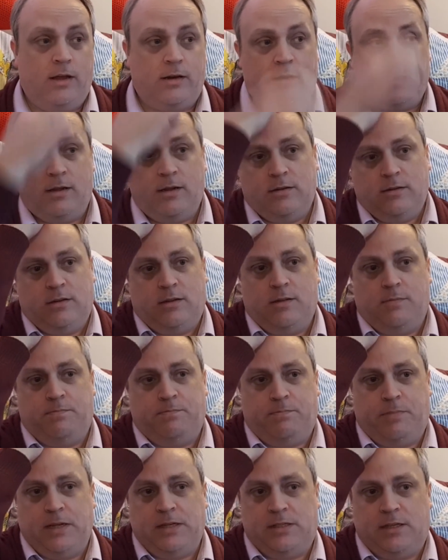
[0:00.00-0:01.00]
I'd learned the
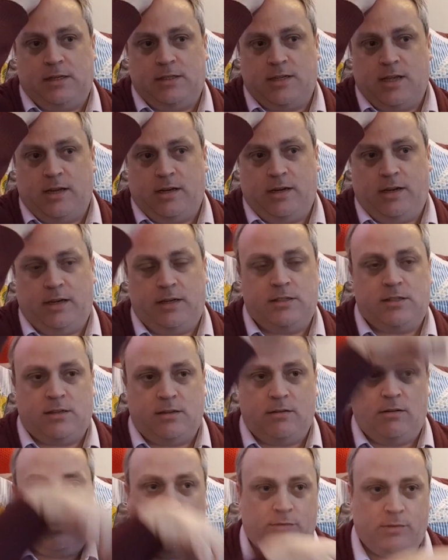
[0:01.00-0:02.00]
basic techniques
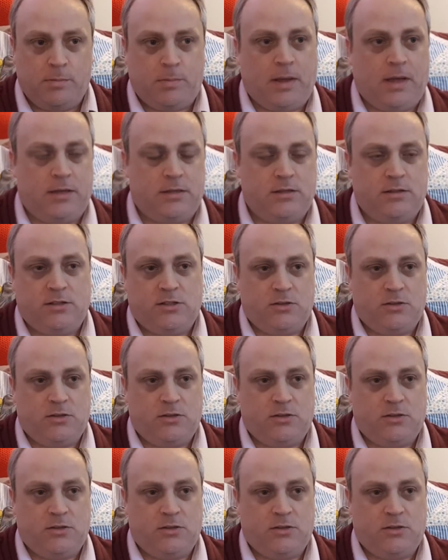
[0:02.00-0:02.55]
of the pattern,